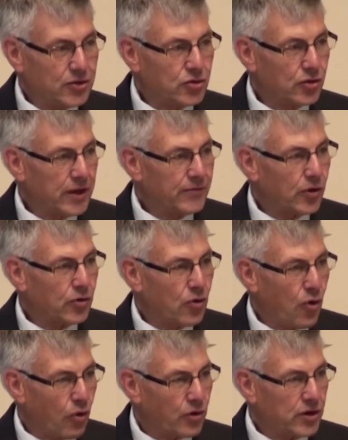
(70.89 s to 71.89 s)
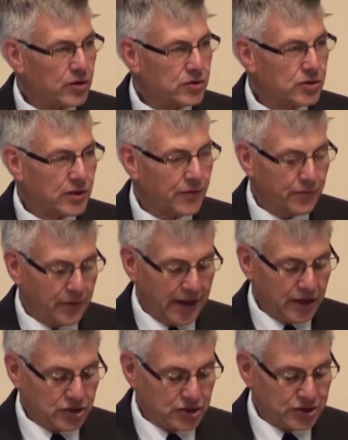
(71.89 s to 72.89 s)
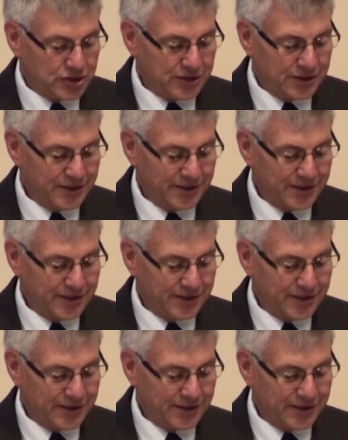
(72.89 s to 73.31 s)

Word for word: to live according to the flesh.